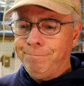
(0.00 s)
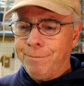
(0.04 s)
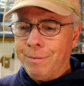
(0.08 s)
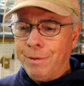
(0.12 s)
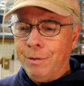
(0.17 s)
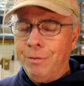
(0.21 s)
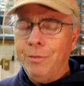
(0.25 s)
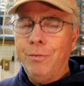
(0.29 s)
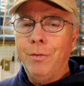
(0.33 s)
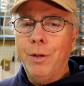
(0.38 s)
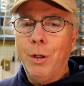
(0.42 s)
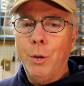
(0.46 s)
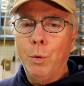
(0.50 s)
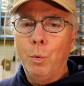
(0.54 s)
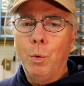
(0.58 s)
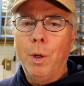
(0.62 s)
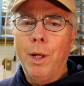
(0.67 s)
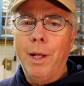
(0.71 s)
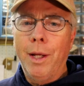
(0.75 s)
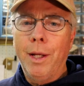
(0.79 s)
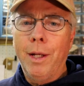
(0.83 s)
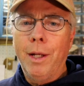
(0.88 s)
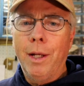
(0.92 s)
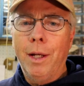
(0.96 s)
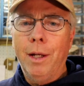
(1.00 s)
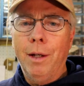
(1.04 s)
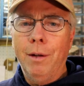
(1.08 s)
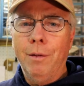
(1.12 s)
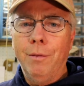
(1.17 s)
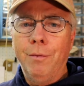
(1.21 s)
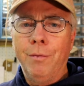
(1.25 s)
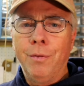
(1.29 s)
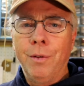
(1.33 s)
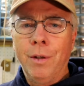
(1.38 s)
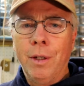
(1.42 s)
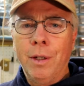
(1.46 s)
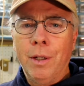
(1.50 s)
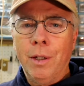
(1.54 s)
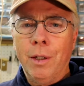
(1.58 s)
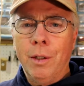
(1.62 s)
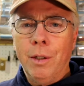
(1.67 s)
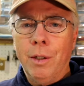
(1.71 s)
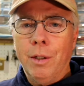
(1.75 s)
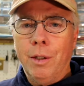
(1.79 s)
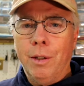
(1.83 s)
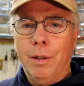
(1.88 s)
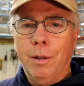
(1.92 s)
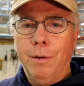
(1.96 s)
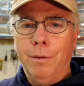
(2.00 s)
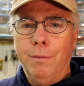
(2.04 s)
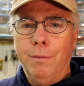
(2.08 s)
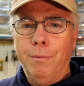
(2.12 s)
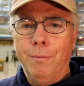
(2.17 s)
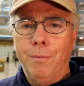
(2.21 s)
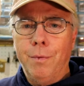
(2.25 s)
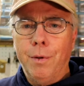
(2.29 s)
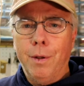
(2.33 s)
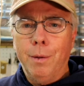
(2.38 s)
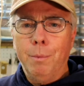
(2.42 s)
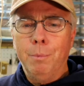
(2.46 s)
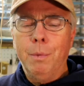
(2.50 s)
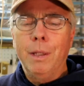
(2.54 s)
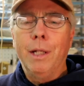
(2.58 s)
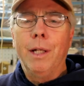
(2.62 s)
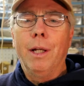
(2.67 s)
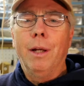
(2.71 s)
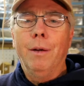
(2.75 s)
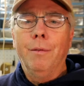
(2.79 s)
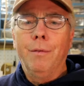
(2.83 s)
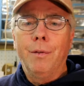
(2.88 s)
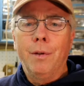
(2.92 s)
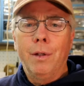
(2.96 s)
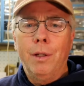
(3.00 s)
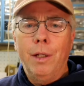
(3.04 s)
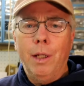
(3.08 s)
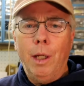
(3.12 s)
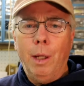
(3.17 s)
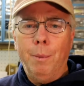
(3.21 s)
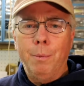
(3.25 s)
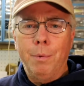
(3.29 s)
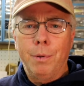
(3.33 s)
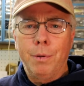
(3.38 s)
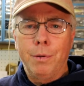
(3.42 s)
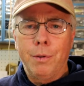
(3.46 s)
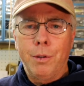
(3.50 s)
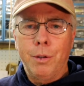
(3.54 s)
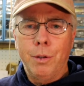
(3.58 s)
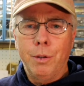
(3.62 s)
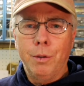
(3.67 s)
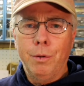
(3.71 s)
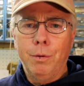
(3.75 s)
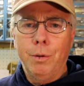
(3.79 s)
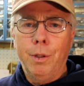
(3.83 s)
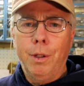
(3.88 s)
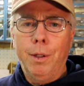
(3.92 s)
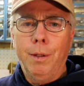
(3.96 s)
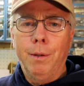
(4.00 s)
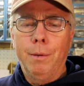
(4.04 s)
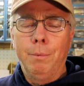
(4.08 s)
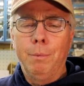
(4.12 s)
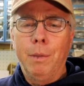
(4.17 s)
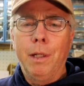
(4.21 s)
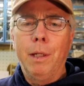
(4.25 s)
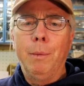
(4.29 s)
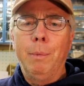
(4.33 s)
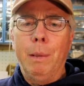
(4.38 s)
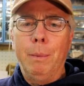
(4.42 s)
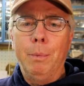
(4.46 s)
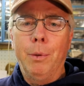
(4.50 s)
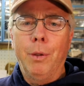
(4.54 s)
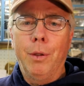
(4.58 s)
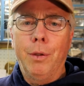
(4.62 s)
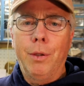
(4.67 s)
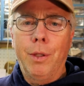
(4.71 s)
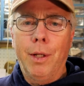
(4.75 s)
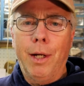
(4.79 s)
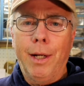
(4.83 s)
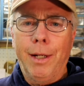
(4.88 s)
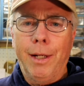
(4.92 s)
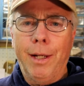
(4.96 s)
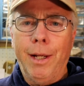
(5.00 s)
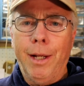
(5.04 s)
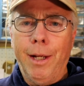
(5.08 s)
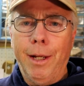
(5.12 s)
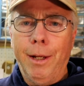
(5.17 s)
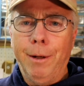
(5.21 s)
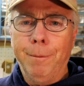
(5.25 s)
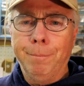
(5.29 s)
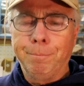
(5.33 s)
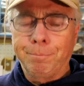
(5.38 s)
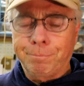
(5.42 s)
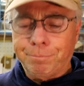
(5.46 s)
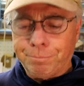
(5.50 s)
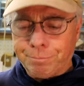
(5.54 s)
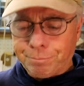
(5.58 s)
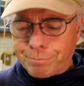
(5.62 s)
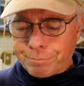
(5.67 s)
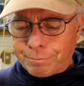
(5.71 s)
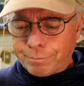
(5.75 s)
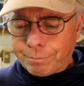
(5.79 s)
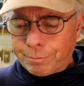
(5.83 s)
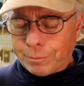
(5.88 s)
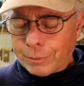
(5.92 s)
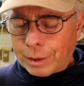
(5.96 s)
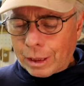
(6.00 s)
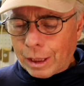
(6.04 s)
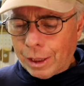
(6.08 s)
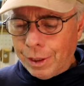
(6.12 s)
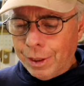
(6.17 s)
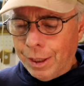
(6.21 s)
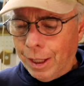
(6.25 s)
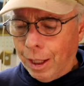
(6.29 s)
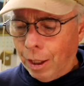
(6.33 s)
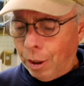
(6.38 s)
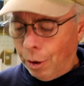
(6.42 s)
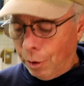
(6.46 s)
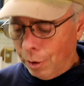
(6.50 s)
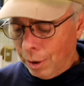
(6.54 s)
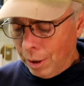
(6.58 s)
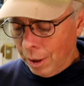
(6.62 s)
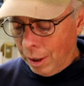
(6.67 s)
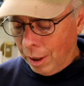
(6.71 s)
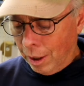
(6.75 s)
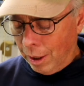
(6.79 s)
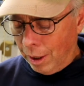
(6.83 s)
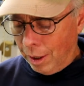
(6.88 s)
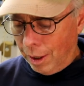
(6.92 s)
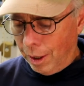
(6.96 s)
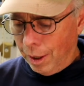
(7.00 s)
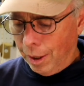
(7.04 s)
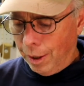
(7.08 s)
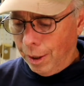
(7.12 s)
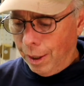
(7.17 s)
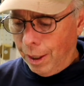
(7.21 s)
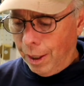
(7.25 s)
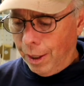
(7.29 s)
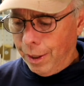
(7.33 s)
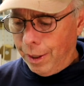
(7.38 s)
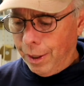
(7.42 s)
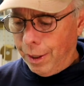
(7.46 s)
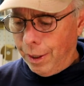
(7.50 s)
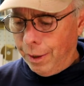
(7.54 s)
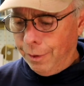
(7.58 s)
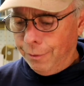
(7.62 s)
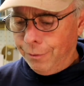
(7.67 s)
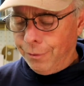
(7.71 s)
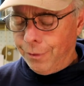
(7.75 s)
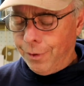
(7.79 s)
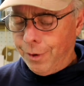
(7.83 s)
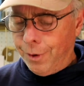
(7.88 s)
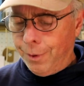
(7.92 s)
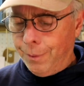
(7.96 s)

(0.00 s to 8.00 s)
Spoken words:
fun way of being of help to many people that I can. Now, I have